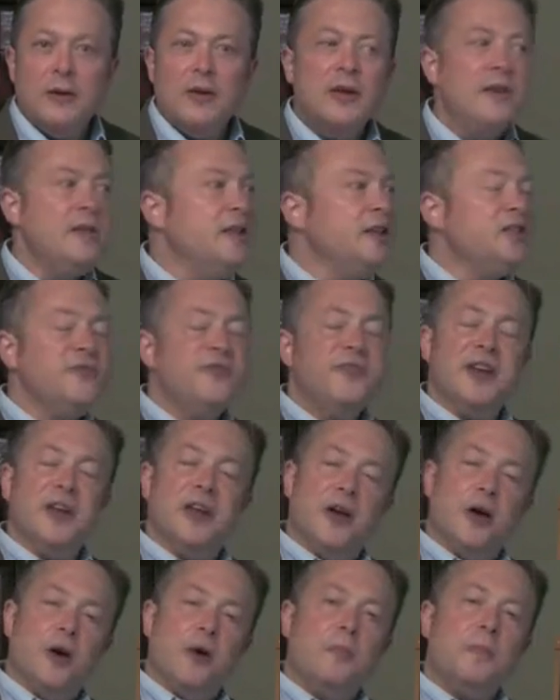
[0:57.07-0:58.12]
In this
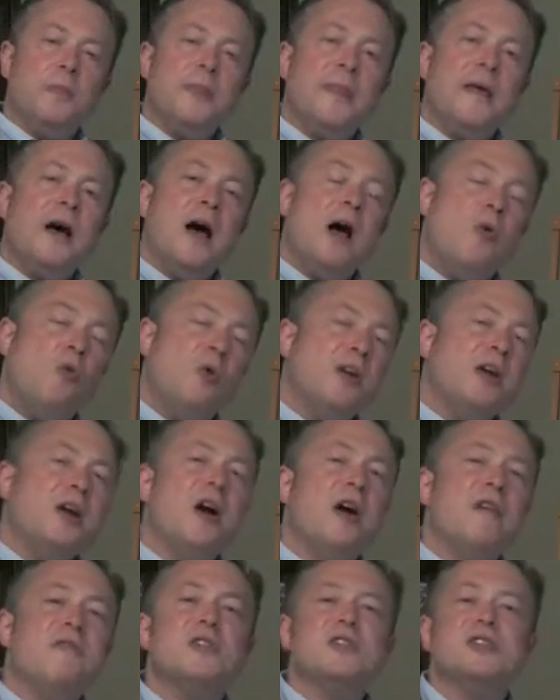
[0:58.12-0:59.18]
video, I want to
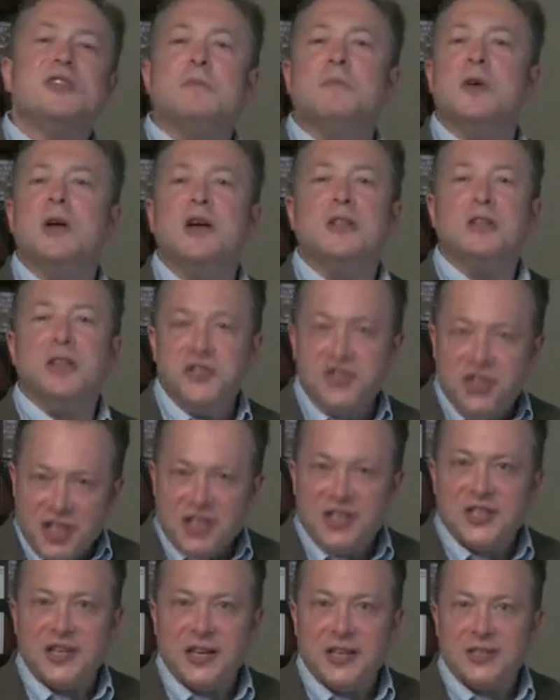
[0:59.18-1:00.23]
cover some
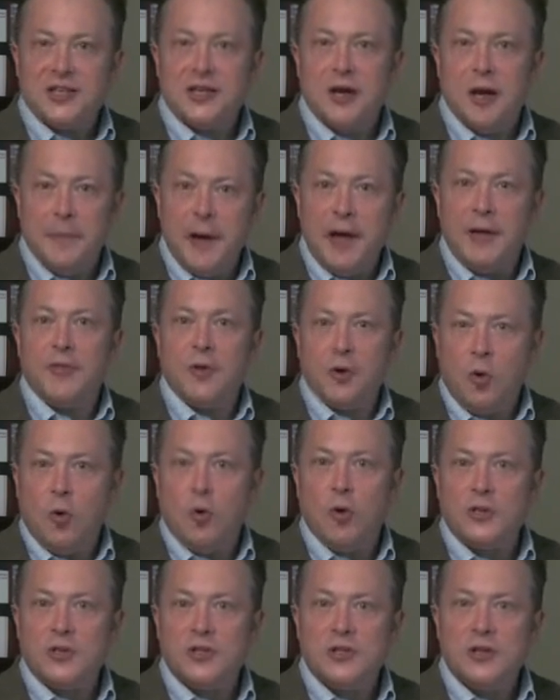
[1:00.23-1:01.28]
logistics about the
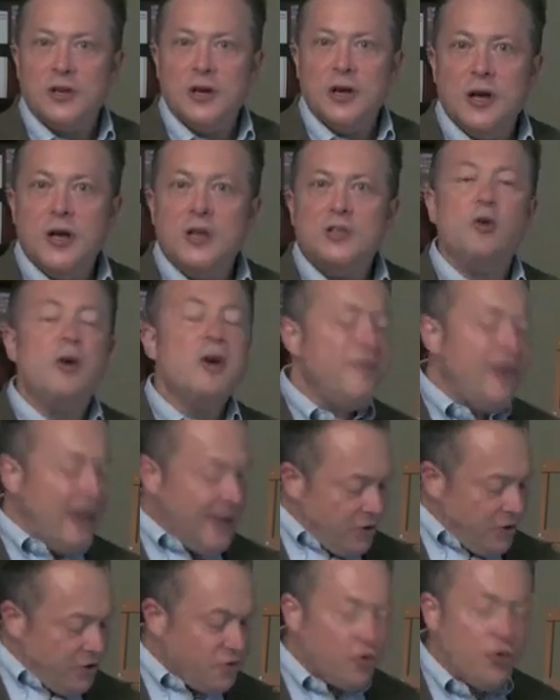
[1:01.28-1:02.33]
course. So I invite
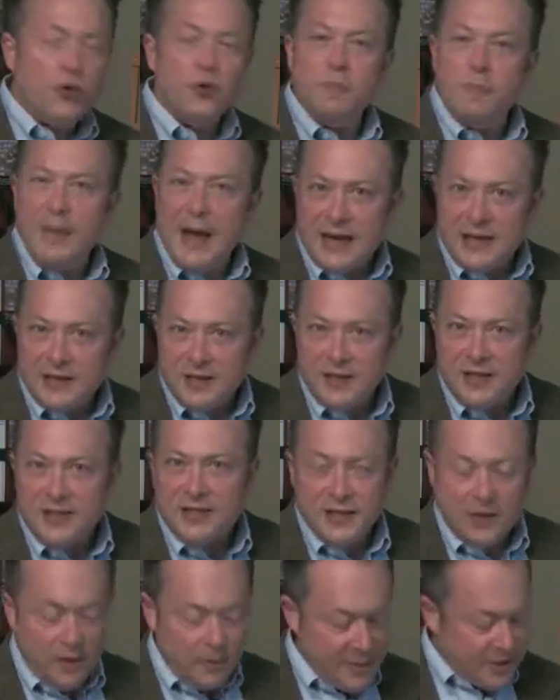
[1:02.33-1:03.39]
you to turn back to the
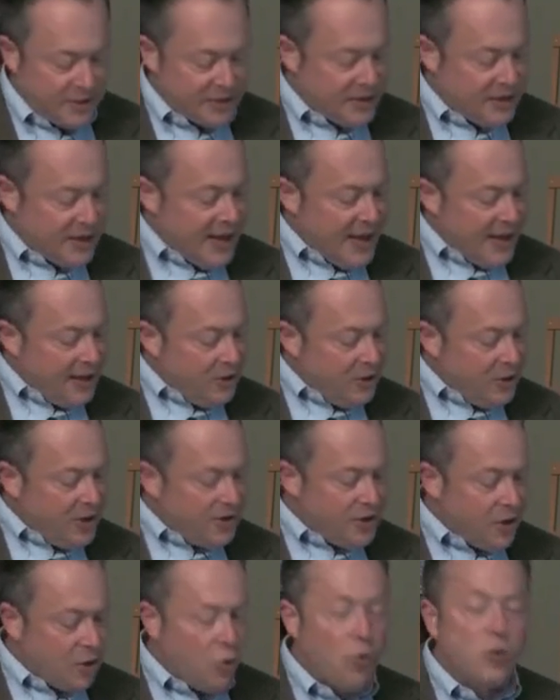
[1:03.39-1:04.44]
syllabus and look at
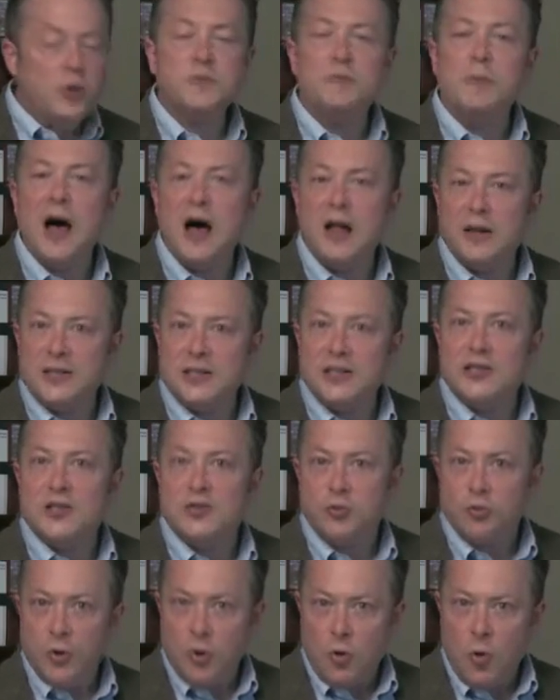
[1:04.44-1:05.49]
the course policies and
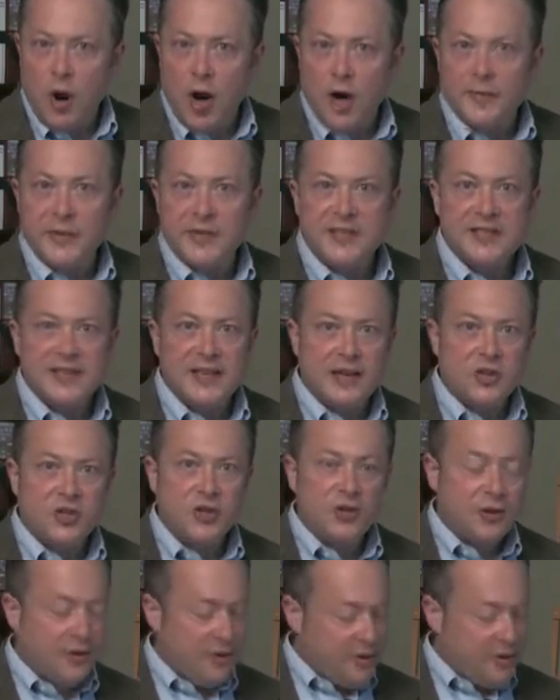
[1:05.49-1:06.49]
requirements section.